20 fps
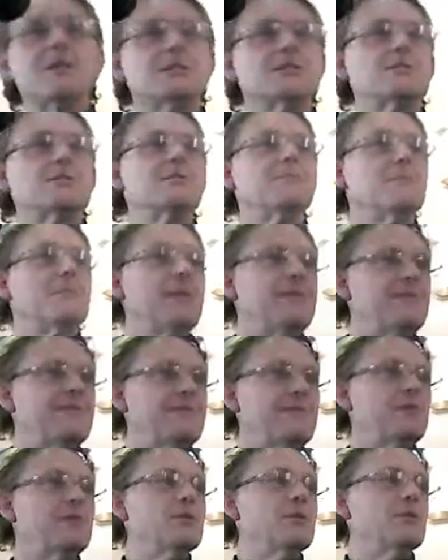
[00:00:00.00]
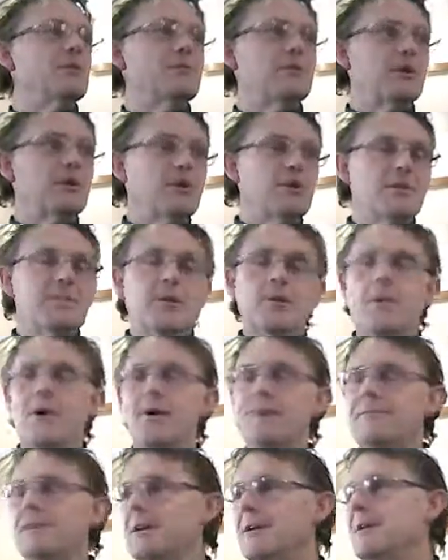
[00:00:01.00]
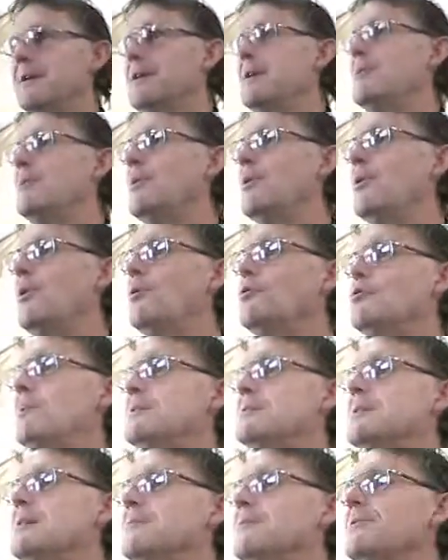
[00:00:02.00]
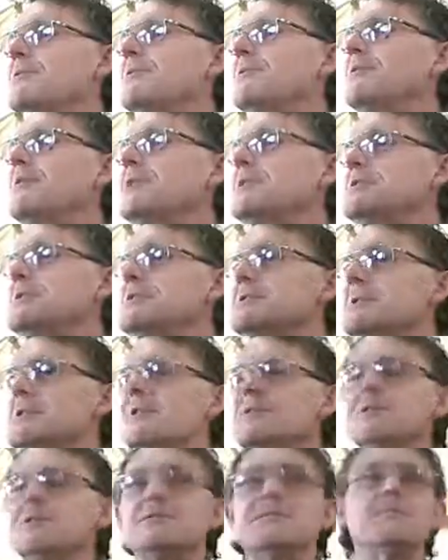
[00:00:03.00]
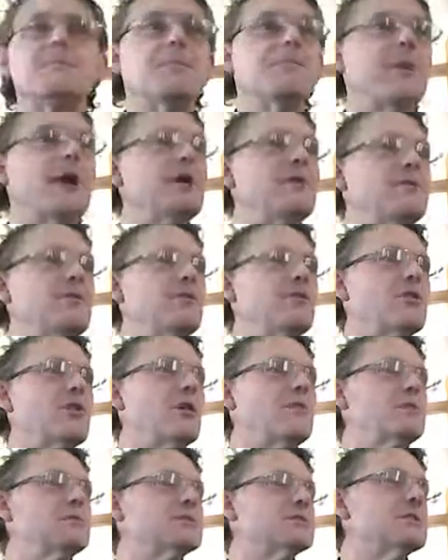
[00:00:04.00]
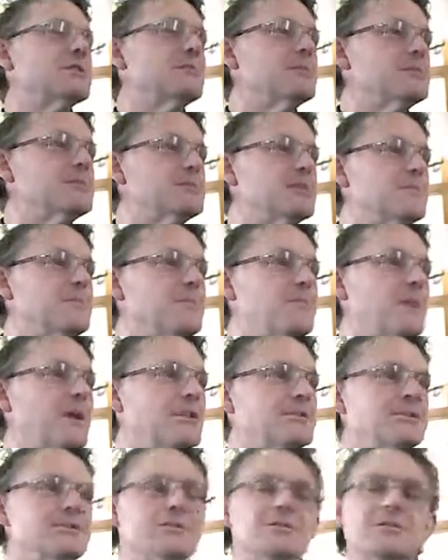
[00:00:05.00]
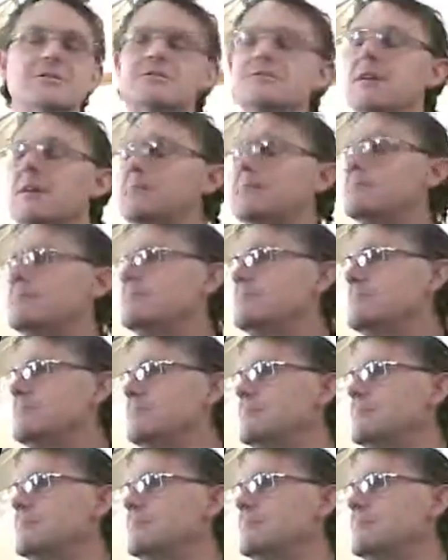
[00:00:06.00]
noticed that a few of the women, including my wife, were all dressed up very nicely. So I just made a few comments to them. I said to